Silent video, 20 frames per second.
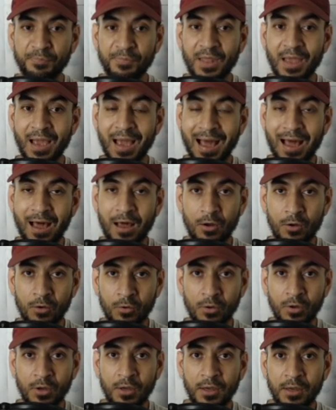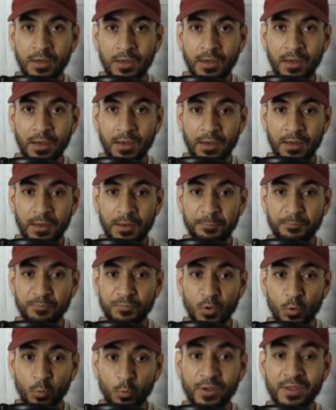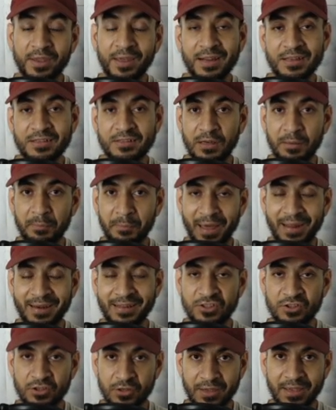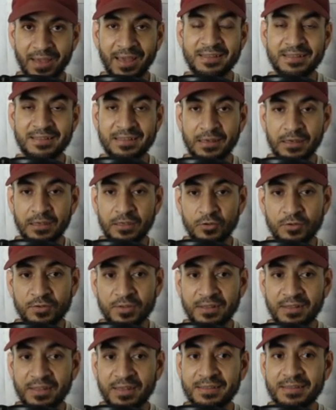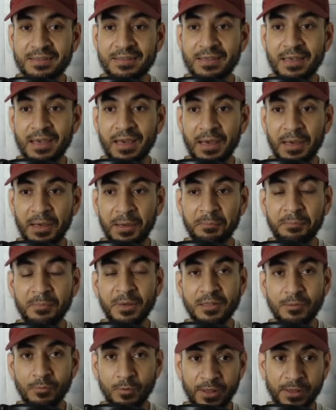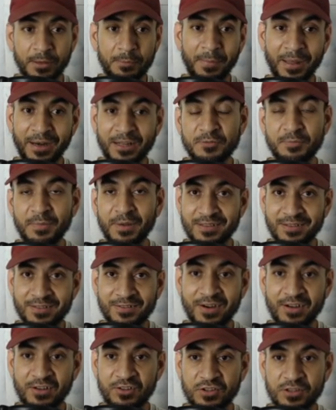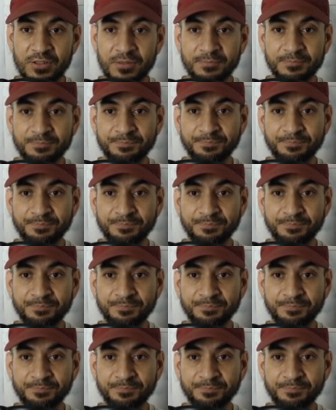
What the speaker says: how we can actually manage cancer using this metabolic management strategy.